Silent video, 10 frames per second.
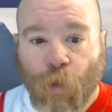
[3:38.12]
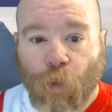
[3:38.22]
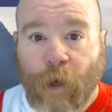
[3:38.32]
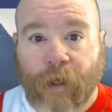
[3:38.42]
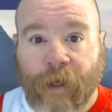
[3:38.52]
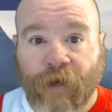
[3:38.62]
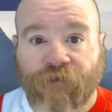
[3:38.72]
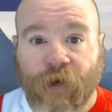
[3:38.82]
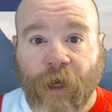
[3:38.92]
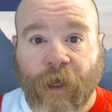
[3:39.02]
went
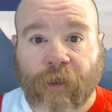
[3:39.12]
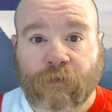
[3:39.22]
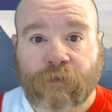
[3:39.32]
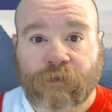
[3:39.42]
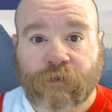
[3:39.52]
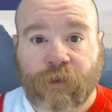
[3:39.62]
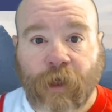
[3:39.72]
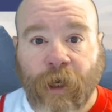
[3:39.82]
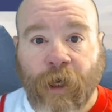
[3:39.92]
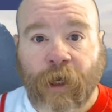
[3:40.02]
yesterday
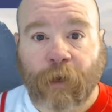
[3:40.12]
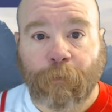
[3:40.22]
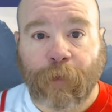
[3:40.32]
and